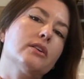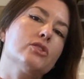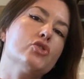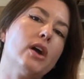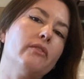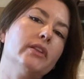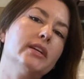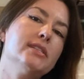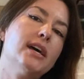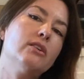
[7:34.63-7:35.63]

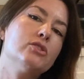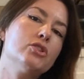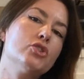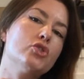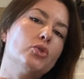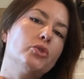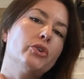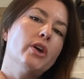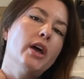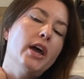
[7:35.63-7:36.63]
traveling down to the shoulder.